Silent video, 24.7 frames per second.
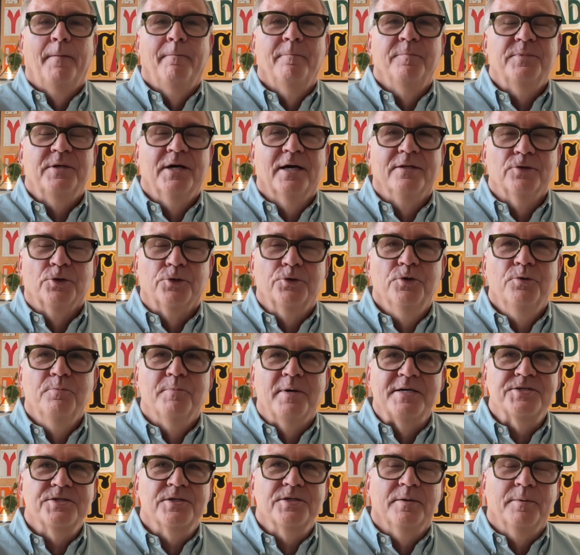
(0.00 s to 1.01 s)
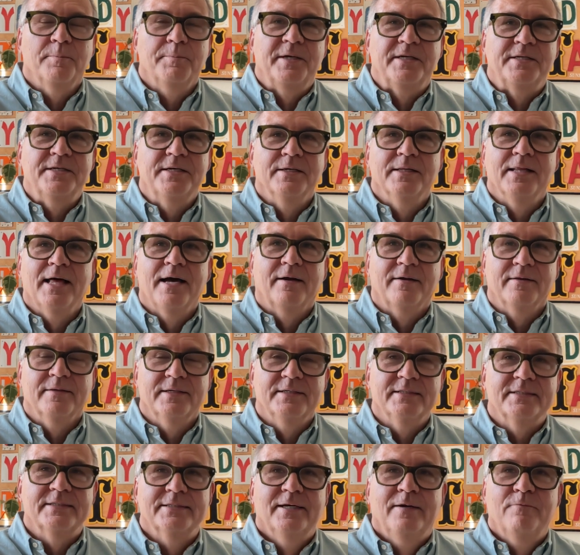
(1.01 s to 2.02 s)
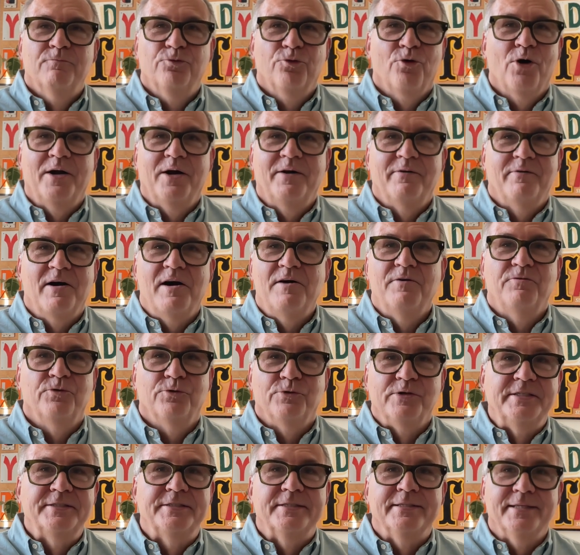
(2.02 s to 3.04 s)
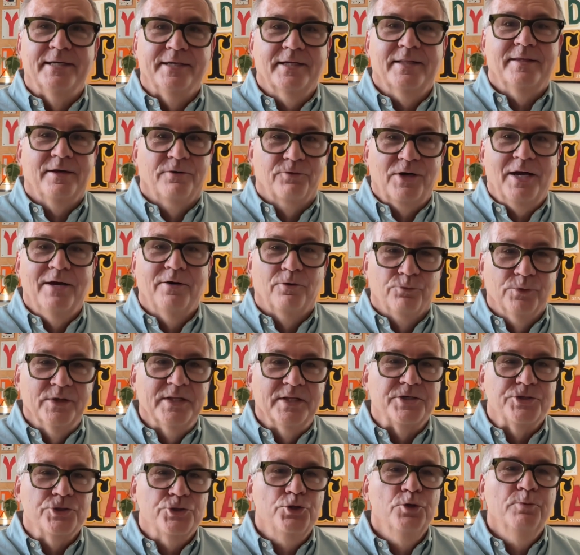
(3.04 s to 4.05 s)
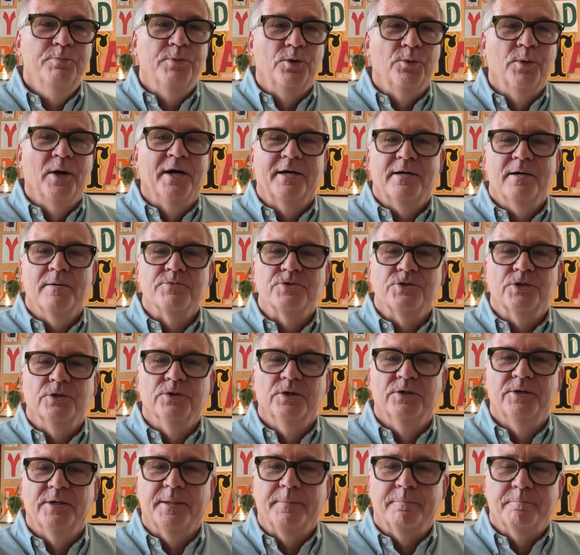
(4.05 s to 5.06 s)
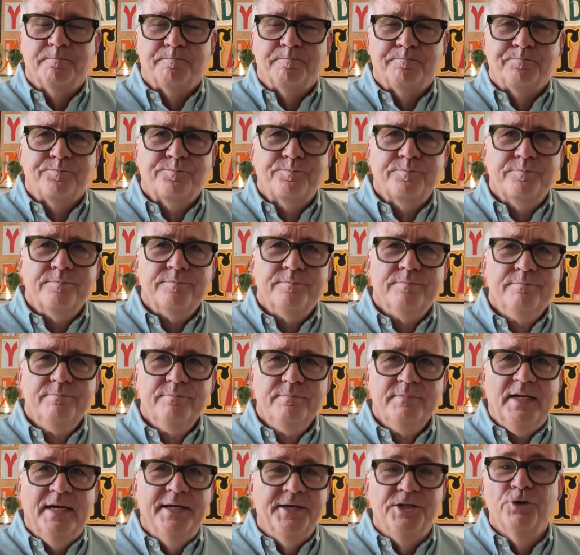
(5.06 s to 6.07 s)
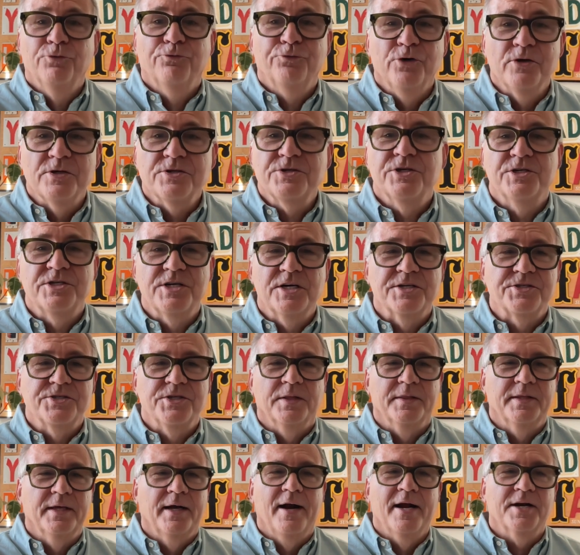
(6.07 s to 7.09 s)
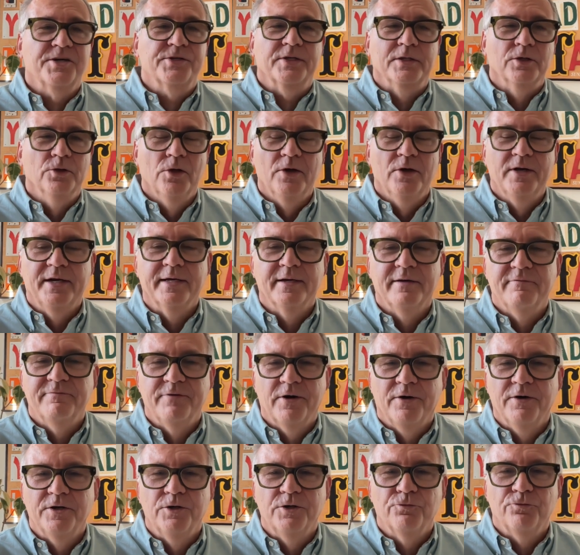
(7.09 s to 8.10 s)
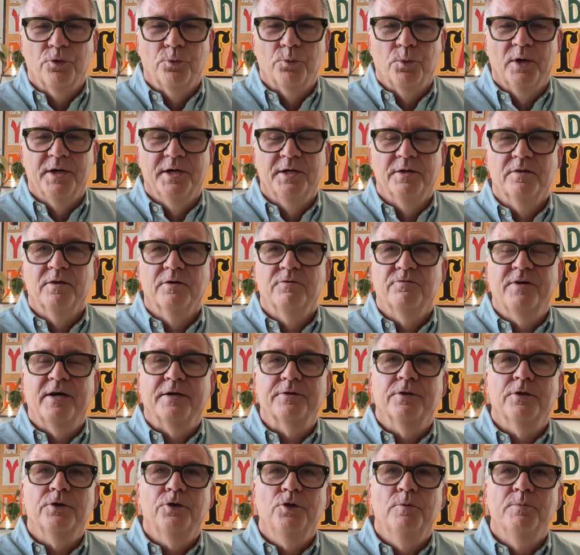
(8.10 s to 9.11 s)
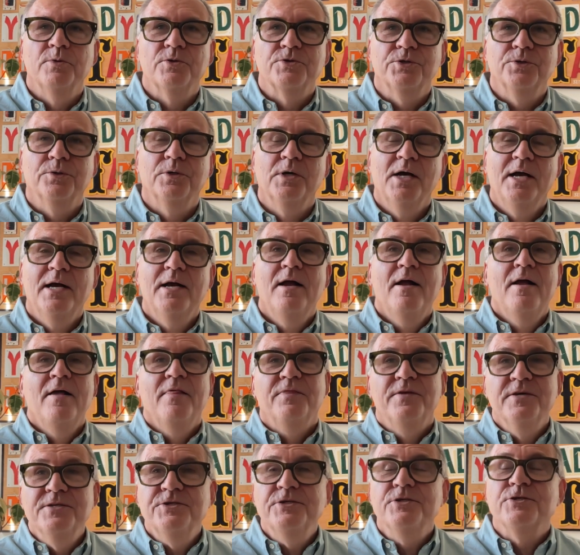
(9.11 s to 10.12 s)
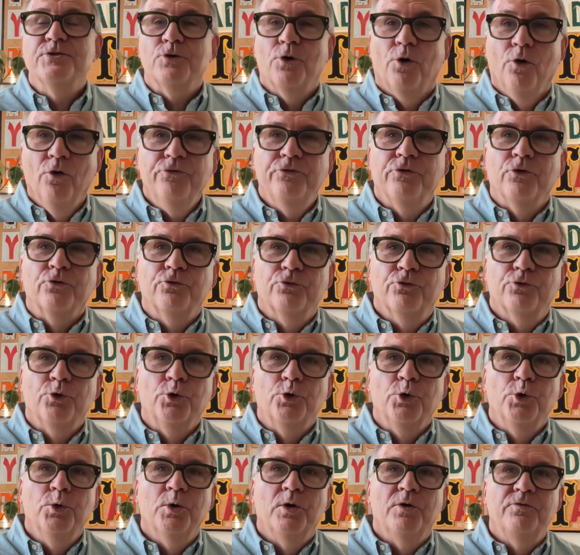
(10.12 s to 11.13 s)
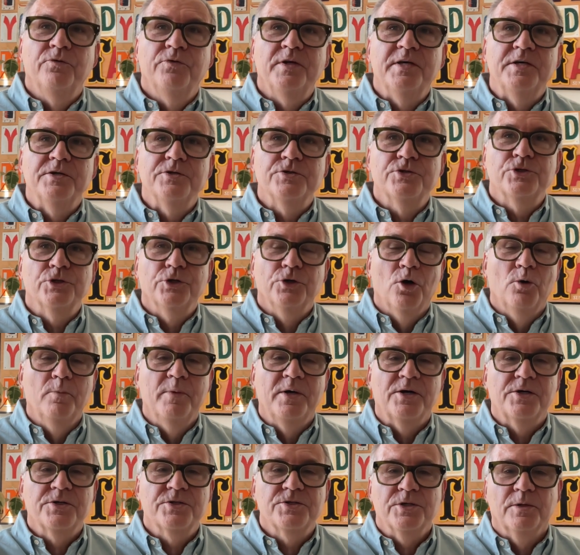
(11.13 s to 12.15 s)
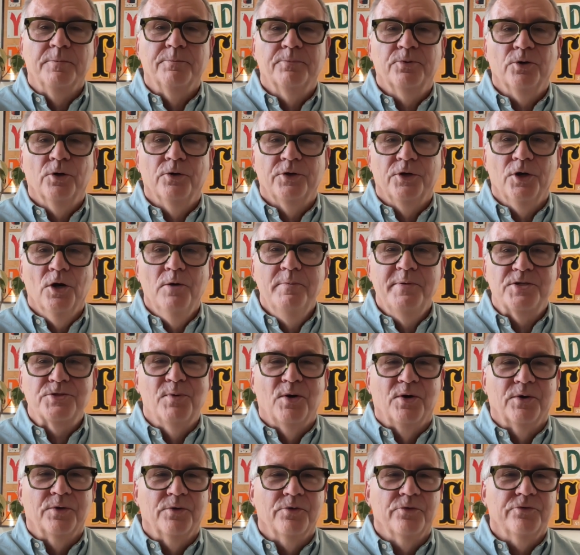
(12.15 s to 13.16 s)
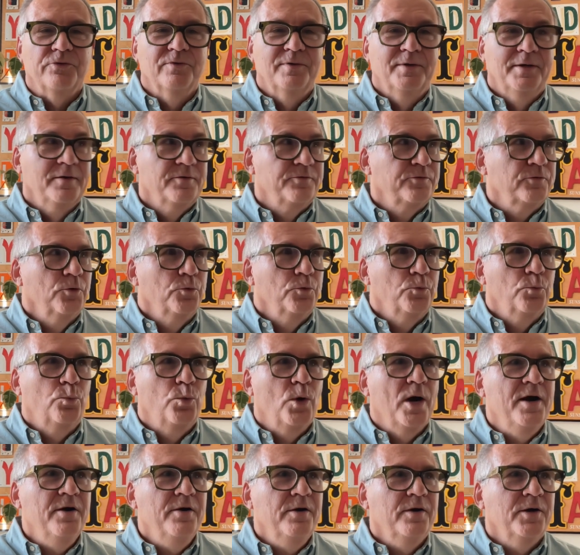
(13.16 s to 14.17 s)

Jan LeCun makes a big deal out of this. For whatever reason, they're kind of really stupid when it comes to learning. and different, suggests that they're actually learning in a very different way to the fact that humans do. This is also true of these genomics and proteomics models. So where,